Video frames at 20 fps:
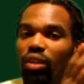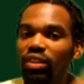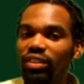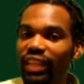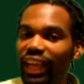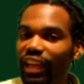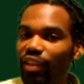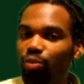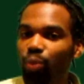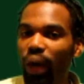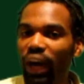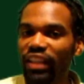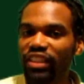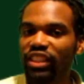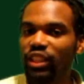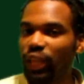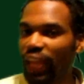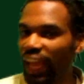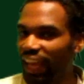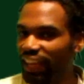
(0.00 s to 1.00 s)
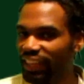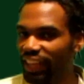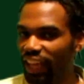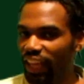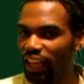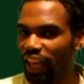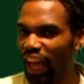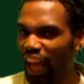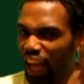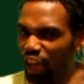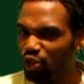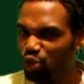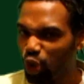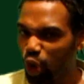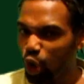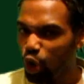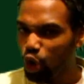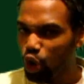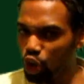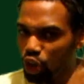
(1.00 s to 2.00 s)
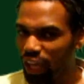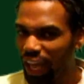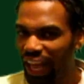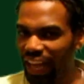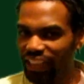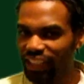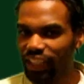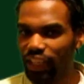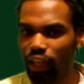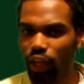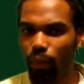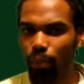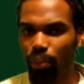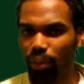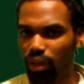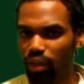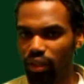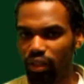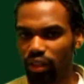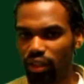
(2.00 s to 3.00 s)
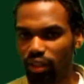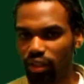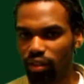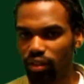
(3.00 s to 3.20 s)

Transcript: That's why she had that real good high key ability.